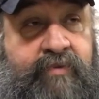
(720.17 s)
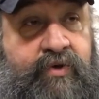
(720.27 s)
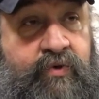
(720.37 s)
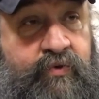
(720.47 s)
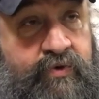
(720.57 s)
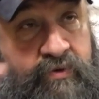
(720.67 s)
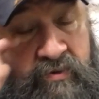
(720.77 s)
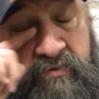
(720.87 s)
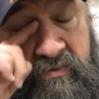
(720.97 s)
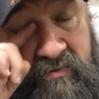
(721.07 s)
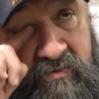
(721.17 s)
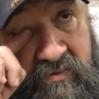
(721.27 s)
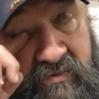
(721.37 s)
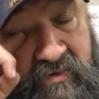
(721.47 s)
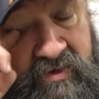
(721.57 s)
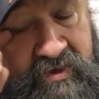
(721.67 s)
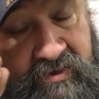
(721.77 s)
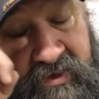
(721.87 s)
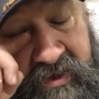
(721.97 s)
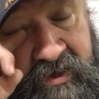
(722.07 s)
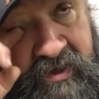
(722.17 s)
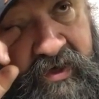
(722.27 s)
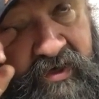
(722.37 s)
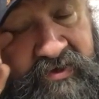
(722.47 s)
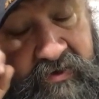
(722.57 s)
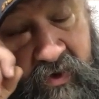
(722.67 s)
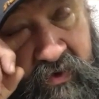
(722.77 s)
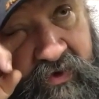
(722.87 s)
abuse or use in an industrial